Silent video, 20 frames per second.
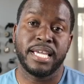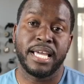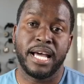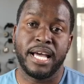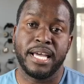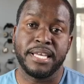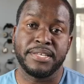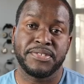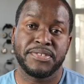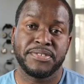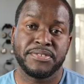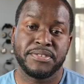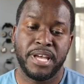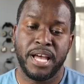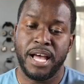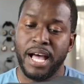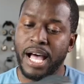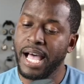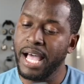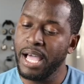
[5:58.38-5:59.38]
guys,
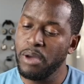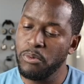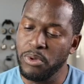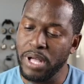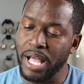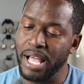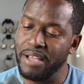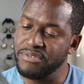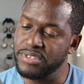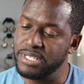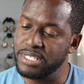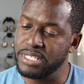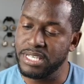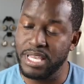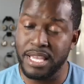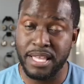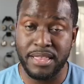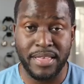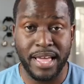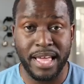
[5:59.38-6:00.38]
I will have to
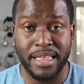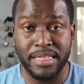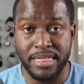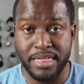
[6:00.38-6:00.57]
say that